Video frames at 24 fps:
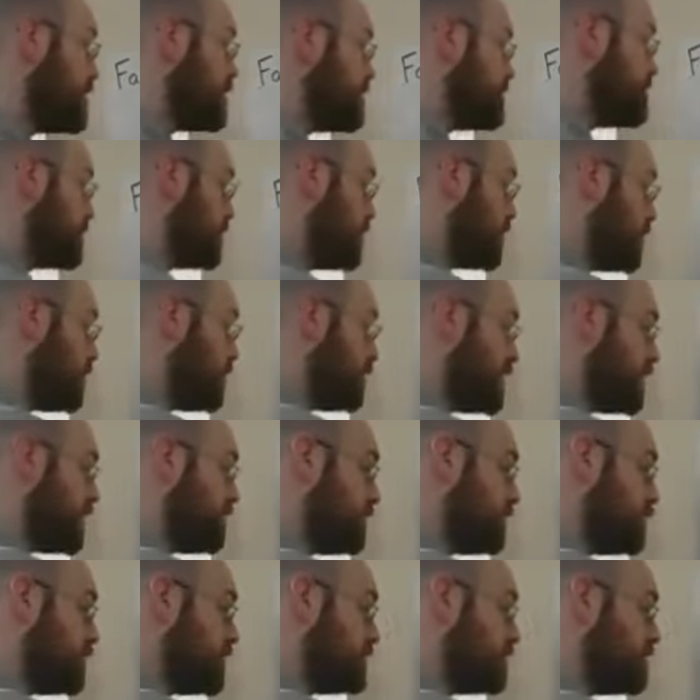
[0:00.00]
So
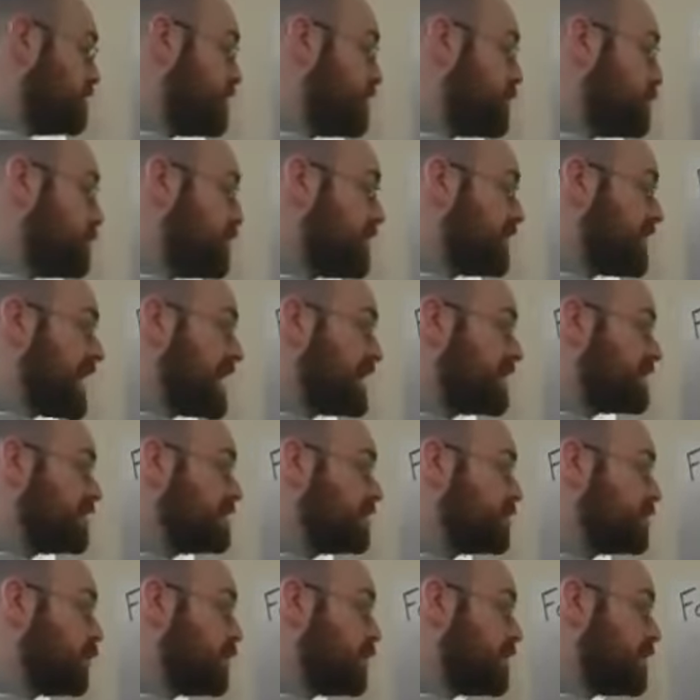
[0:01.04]
if we start with x
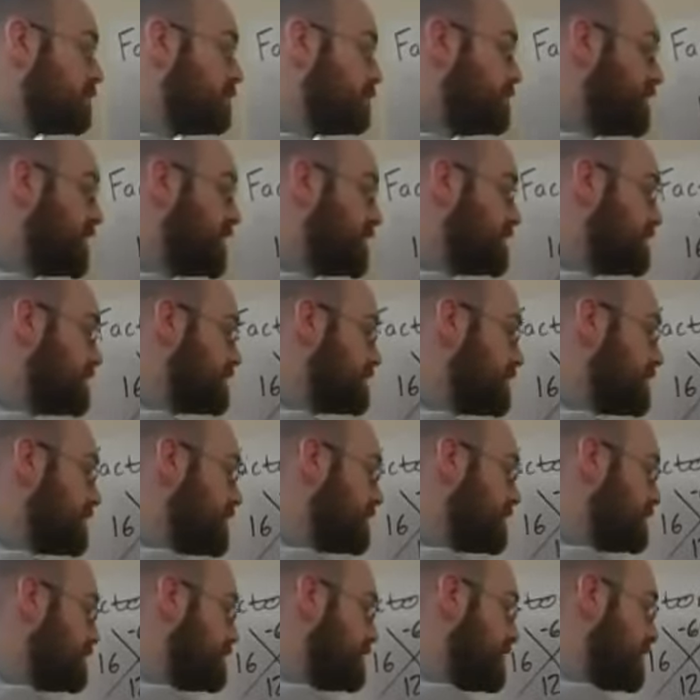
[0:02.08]
squared plus
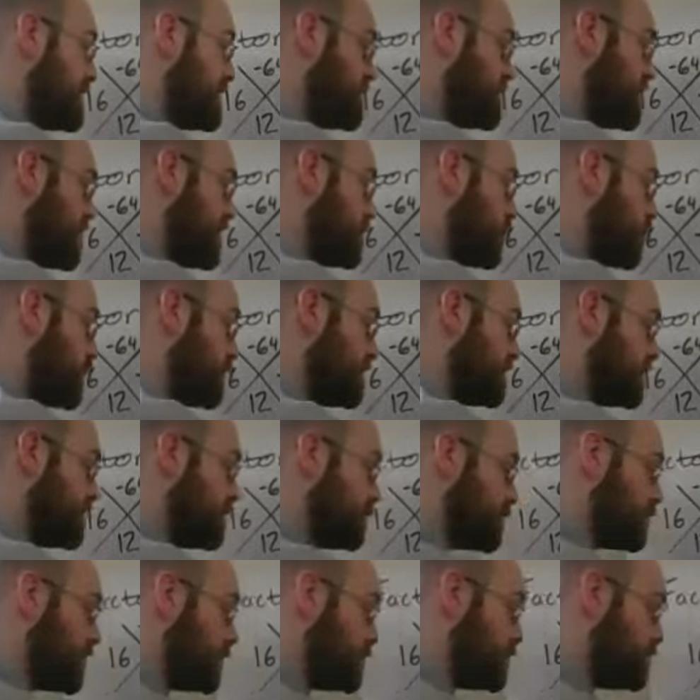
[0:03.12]
16 equals
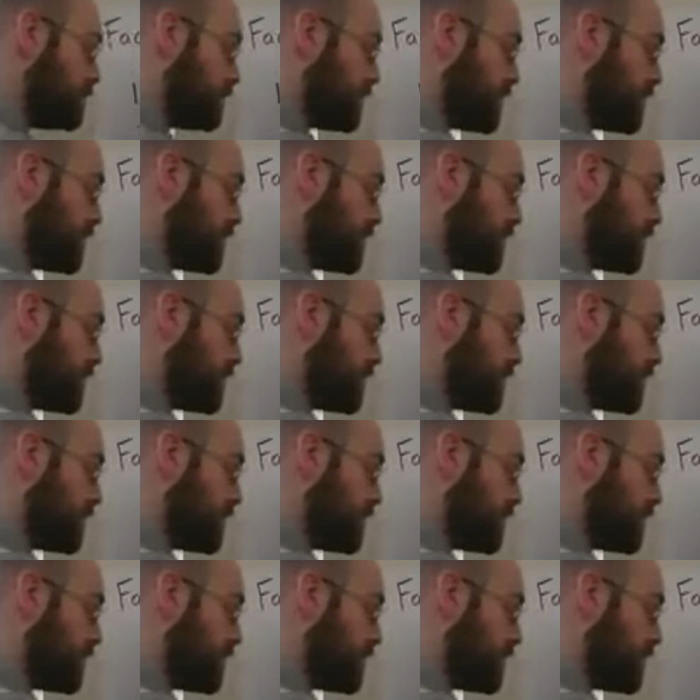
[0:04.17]
0,